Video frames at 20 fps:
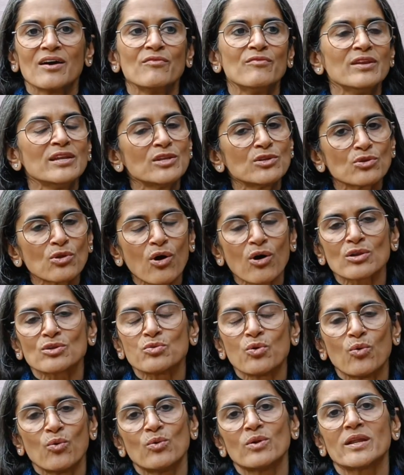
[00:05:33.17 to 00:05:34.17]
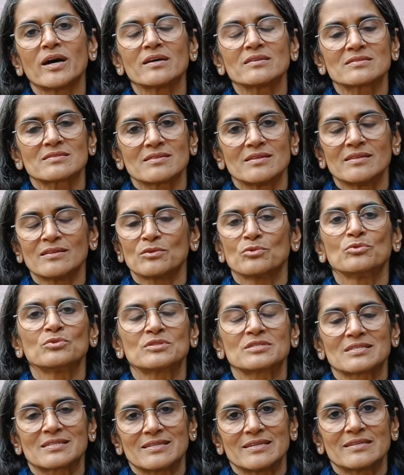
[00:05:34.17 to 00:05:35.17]
will not hold us in
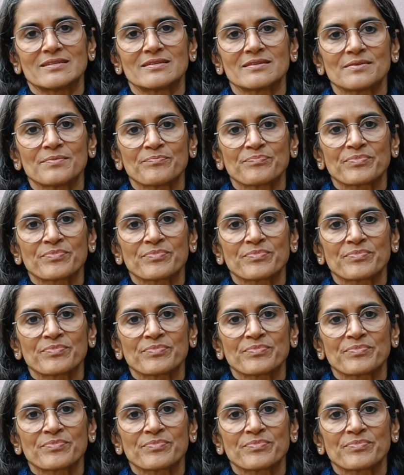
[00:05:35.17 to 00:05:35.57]
good stead.